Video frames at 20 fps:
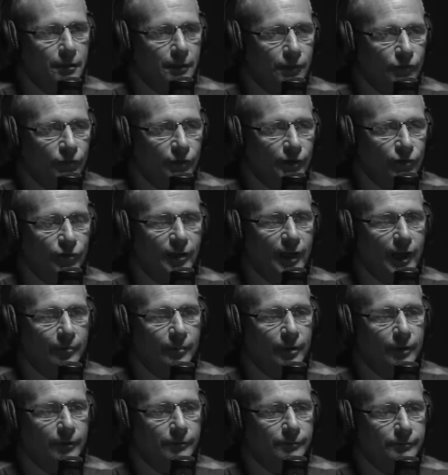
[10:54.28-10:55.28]
These things
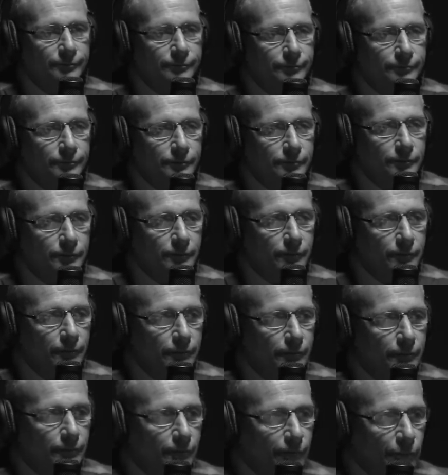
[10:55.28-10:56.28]
happen. Mm -hmm.
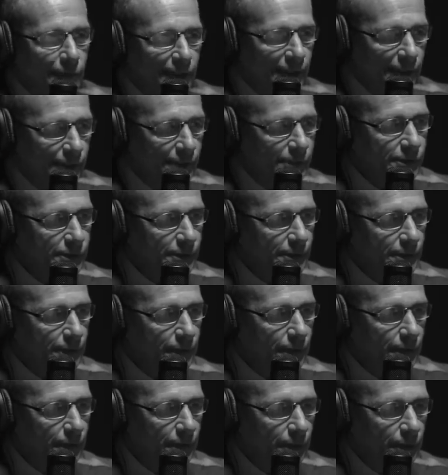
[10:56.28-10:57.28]
Please,
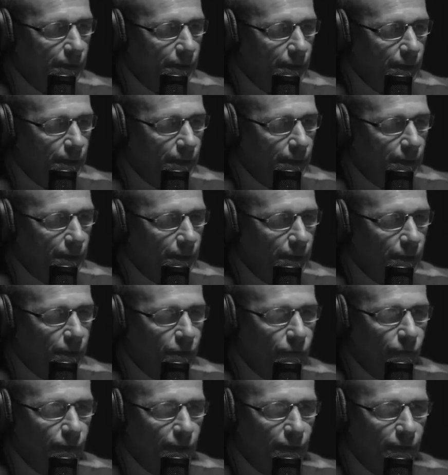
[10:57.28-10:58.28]

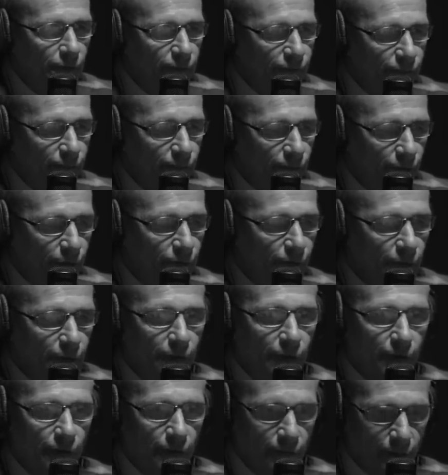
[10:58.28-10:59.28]
you need to, you
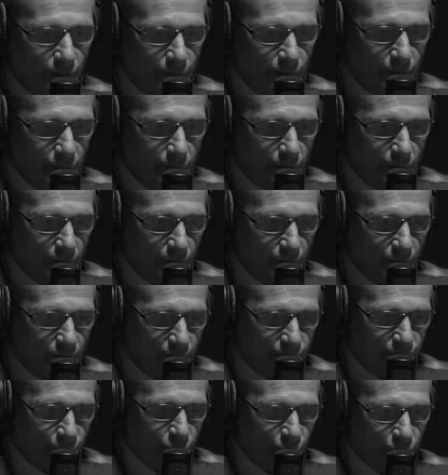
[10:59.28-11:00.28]
need to
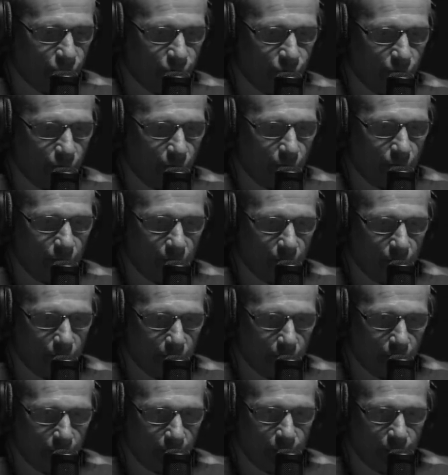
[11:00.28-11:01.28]
focus on
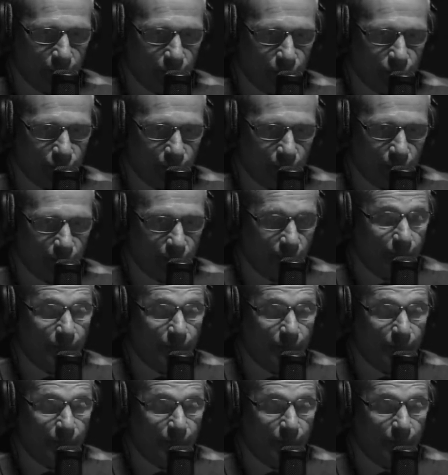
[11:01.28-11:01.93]
keeping yourself.